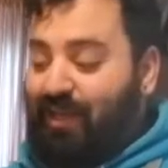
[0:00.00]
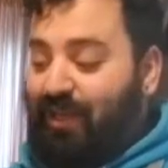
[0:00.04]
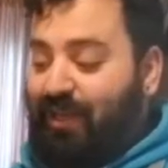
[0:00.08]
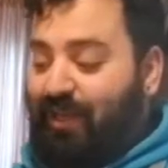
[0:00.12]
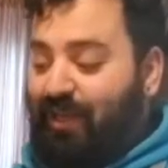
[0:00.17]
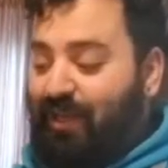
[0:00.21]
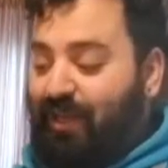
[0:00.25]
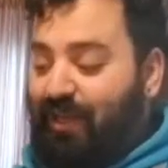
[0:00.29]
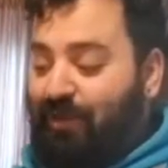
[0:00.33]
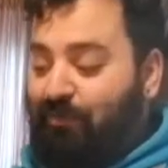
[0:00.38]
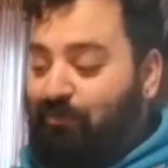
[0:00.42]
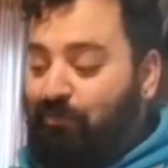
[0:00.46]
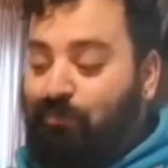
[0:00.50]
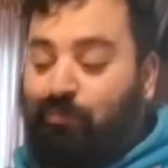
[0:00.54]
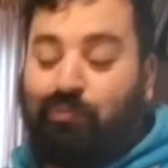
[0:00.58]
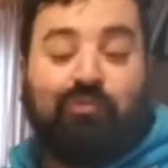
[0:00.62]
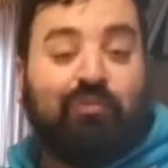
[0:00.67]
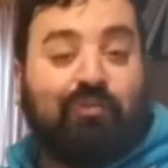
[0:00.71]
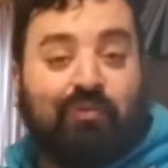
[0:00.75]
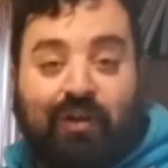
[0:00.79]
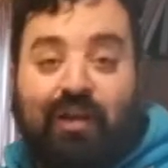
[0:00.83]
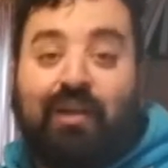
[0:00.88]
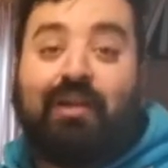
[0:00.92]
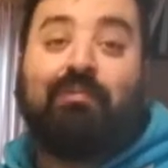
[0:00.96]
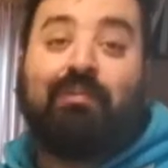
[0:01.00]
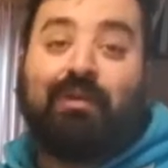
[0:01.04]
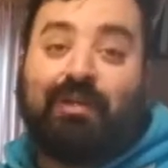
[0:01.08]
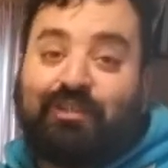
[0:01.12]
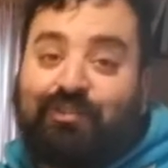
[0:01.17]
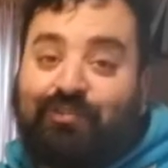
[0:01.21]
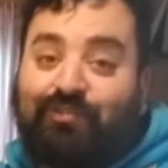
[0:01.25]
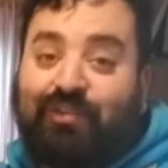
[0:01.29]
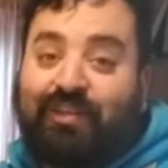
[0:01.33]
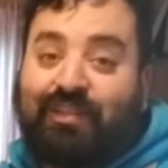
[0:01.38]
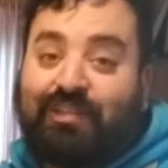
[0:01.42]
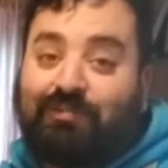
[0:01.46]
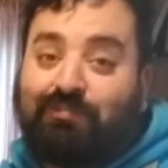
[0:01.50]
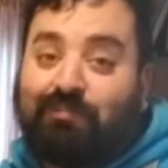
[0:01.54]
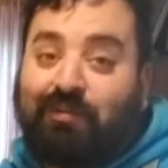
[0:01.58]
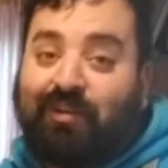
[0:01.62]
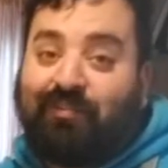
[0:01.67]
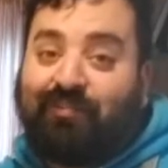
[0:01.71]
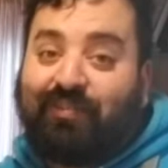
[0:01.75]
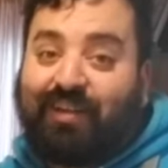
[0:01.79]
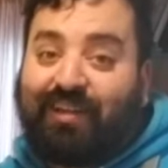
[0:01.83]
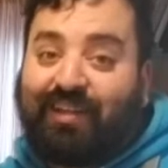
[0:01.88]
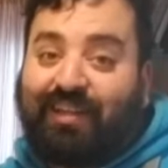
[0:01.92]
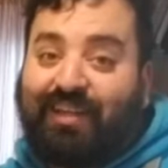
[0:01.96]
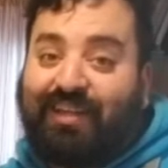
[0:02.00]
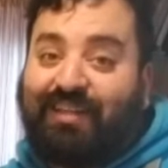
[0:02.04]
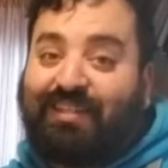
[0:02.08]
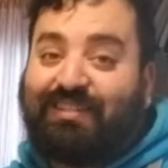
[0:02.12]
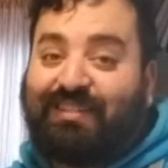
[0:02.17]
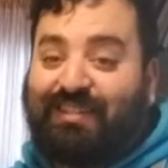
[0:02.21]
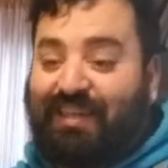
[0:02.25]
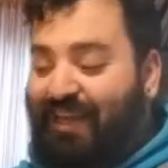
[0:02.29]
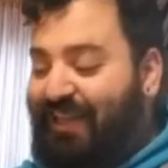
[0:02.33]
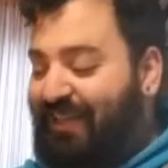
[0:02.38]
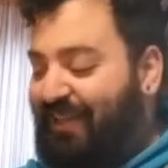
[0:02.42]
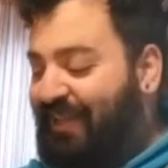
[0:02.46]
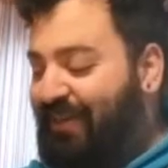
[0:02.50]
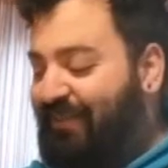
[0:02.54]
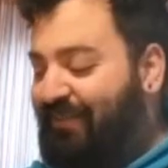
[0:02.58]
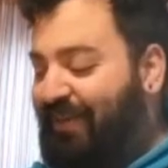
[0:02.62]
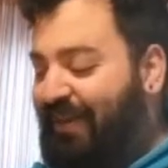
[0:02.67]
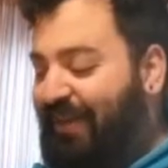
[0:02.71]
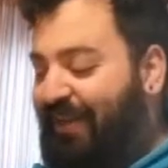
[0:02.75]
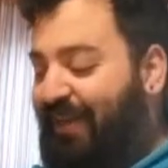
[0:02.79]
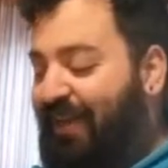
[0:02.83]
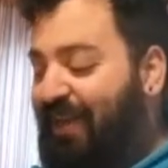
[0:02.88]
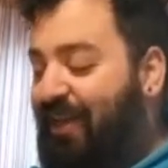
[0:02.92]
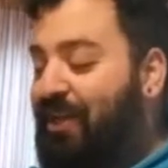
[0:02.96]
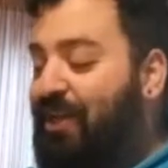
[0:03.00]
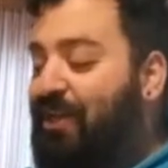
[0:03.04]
It pretty much fits perfectly inside there, right?